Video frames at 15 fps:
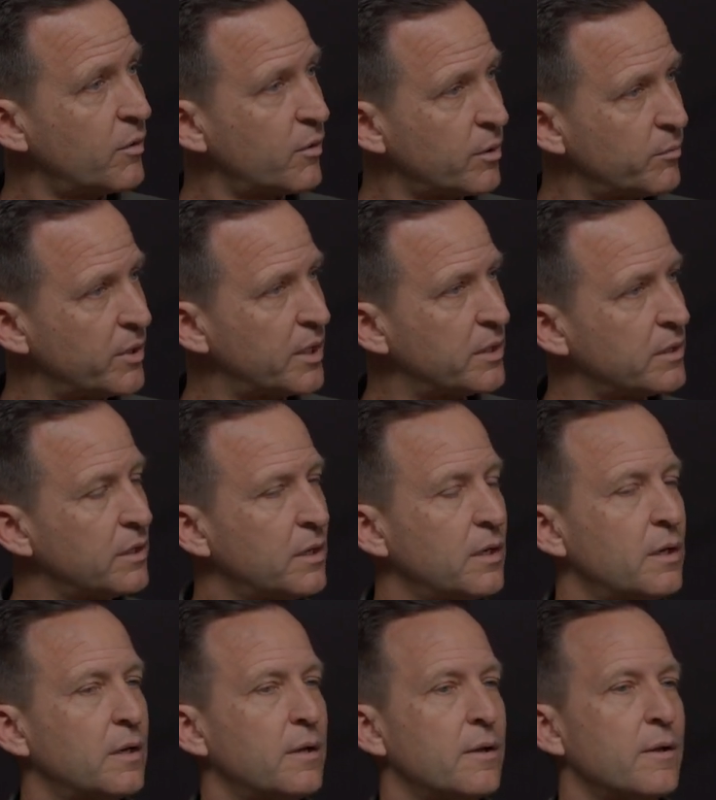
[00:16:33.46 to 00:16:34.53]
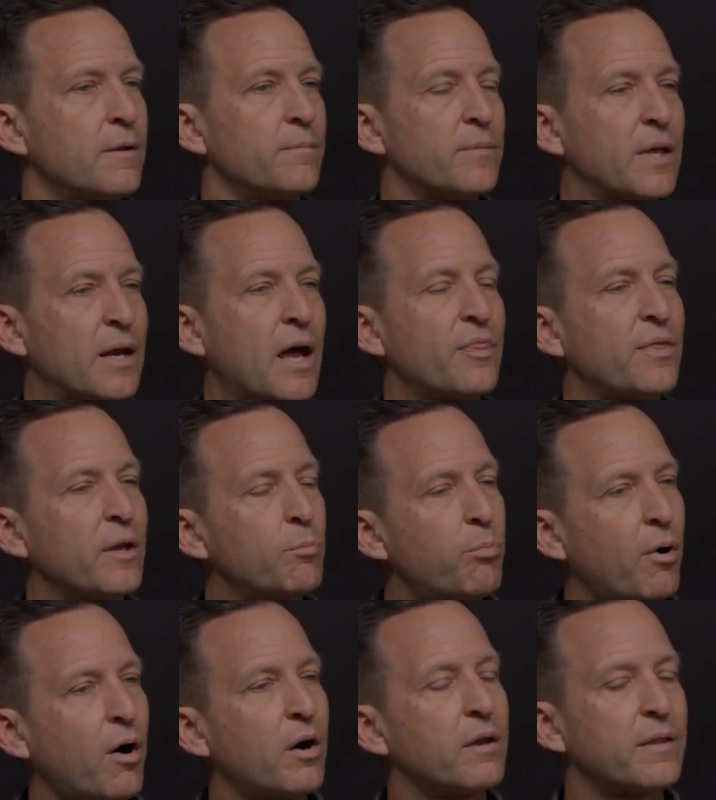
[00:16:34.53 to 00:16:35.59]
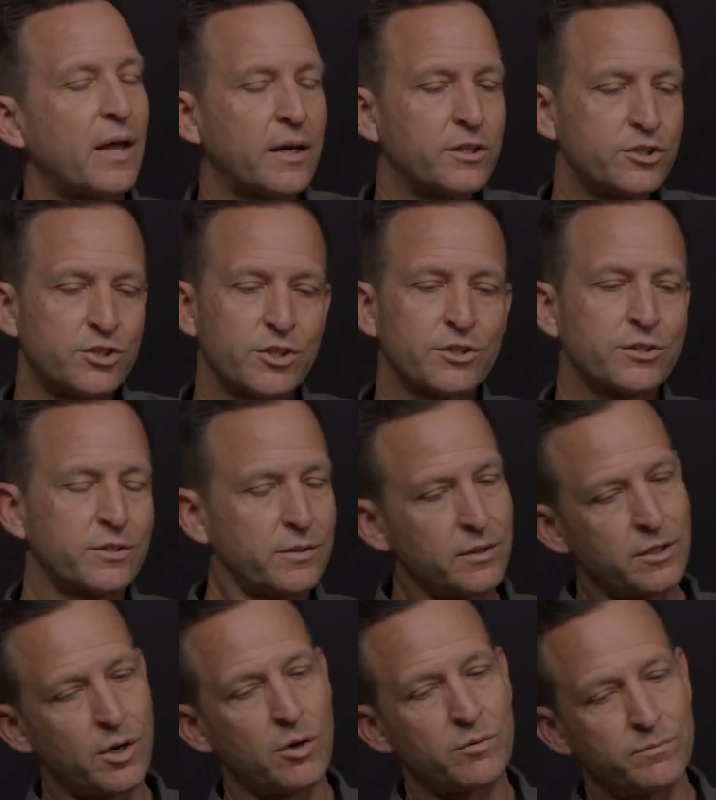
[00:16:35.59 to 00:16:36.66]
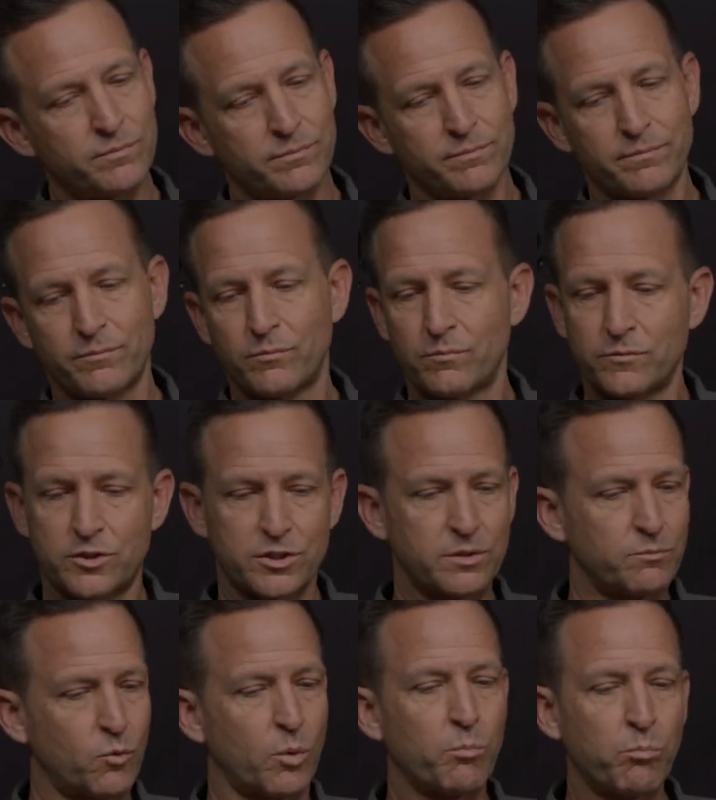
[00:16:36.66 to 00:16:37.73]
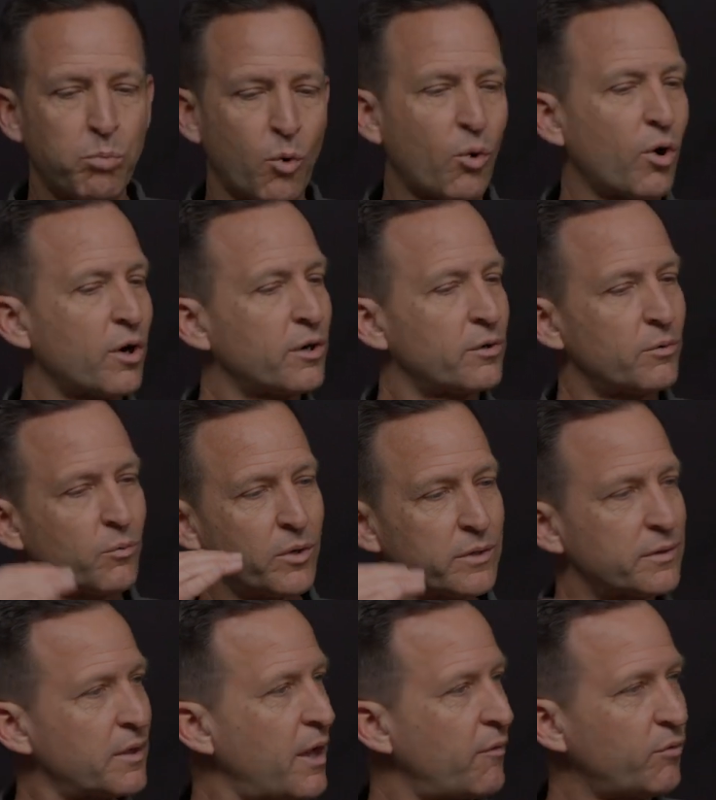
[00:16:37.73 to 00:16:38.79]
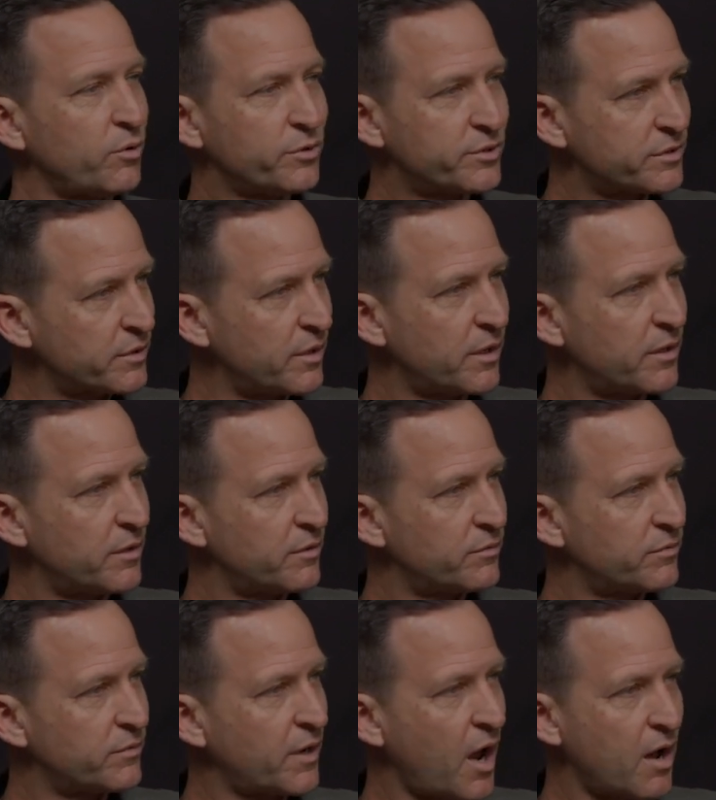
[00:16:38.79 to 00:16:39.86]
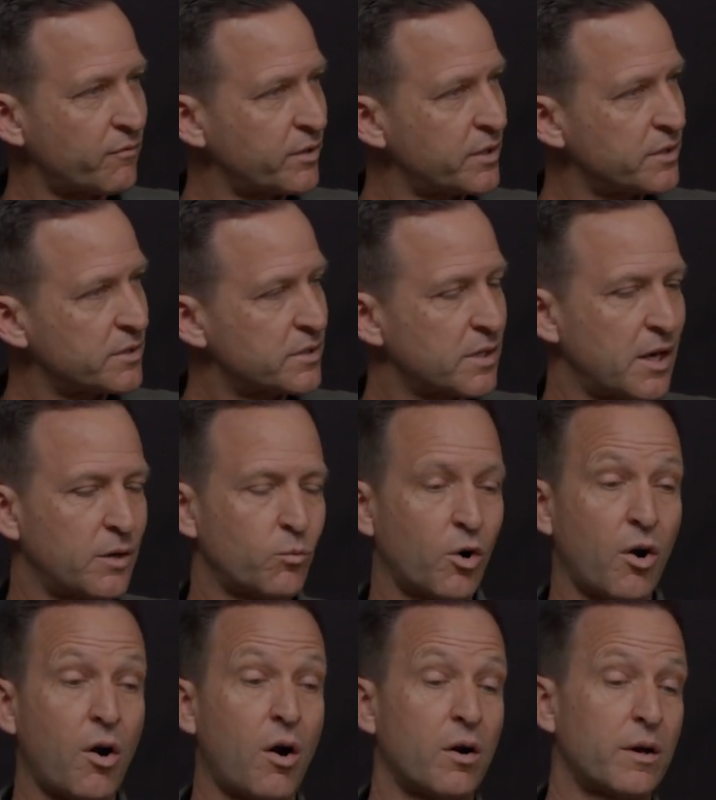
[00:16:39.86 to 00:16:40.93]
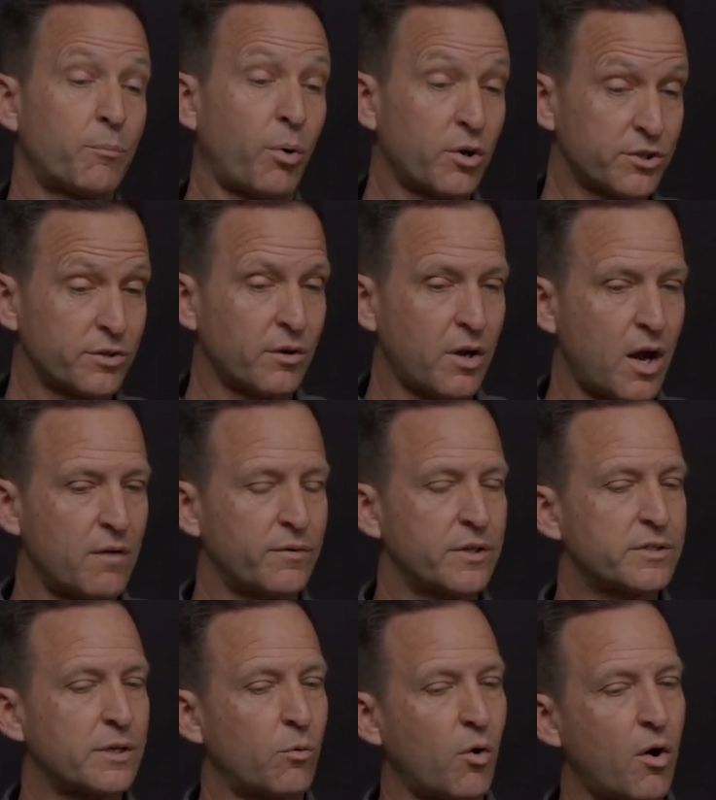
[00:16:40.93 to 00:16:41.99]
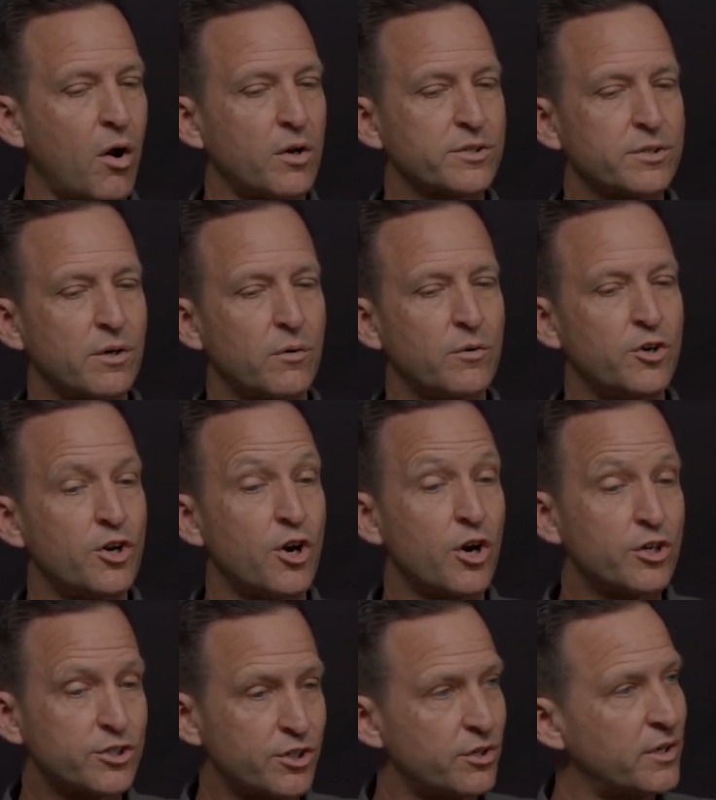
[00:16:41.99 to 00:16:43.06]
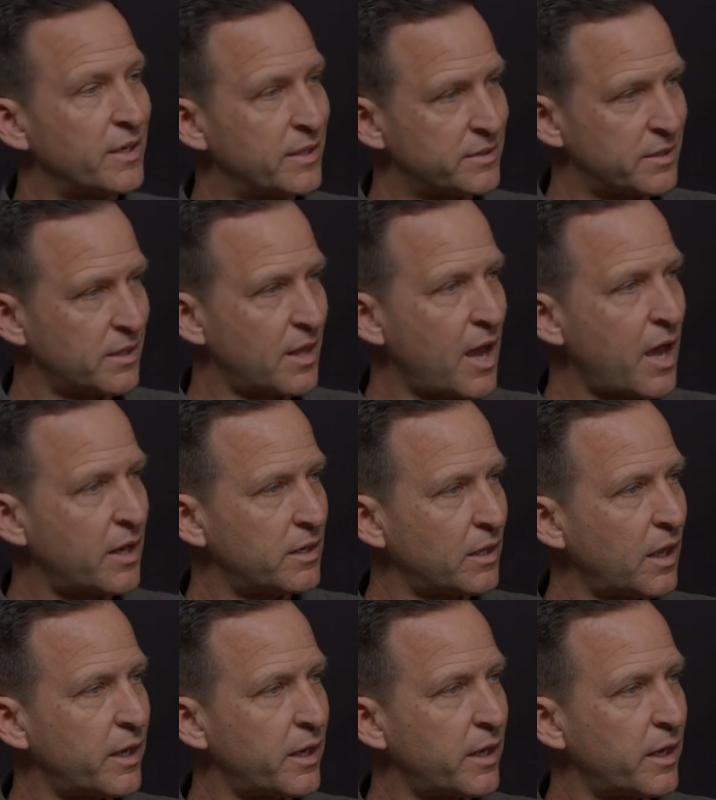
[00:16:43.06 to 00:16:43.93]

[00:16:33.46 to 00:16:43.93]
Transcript: You know what I mean? And I think part of that is just, we're born with levels of confidence and we're personal confidence, and we're also nurtured into that.